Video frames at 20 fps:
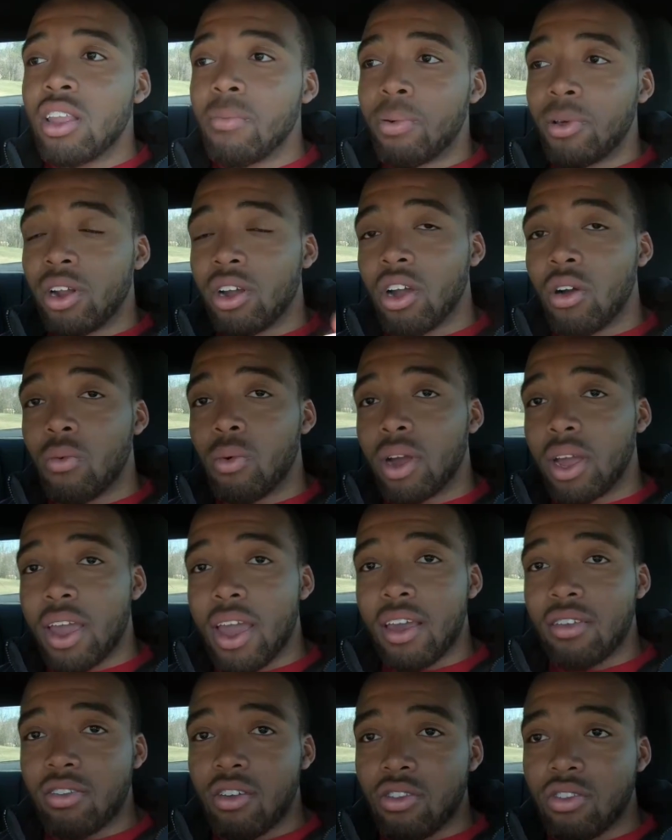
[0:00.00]
depending on what
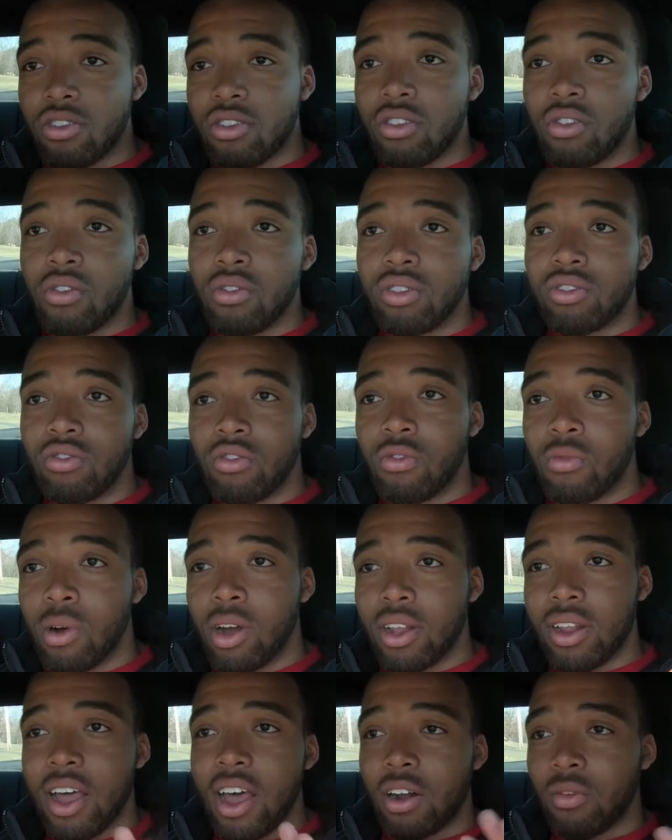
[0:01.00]
gas station you're going to and
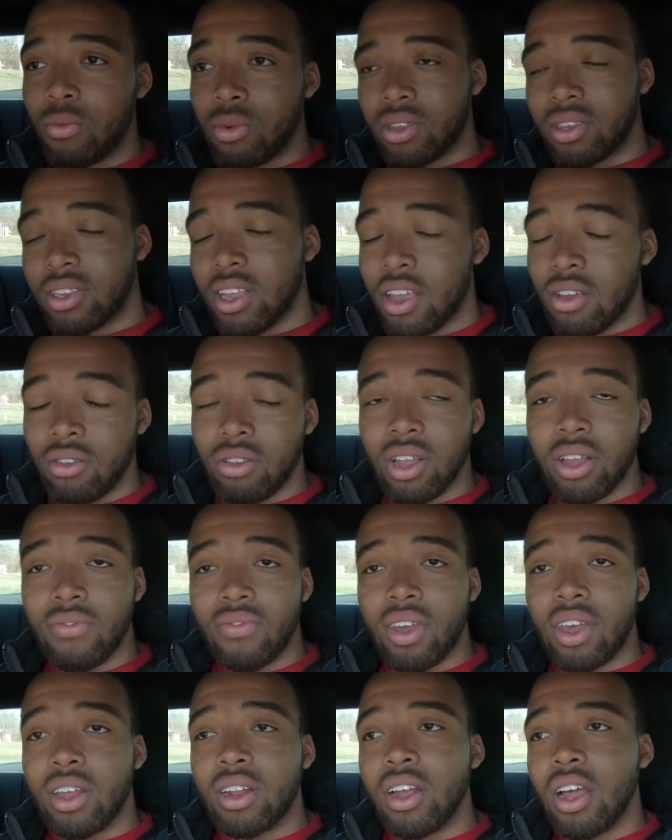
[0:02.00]
whatnot, and what state you
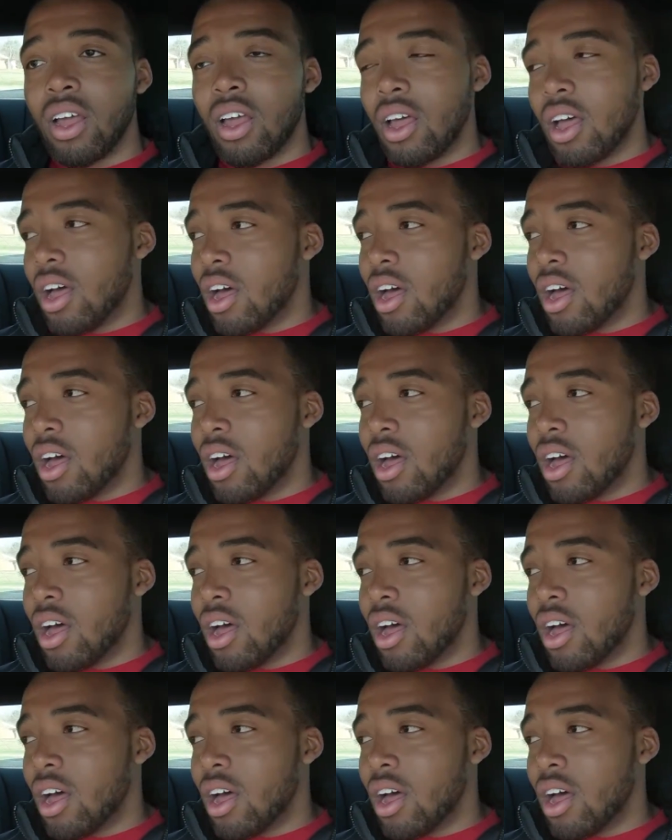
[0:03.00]
live in.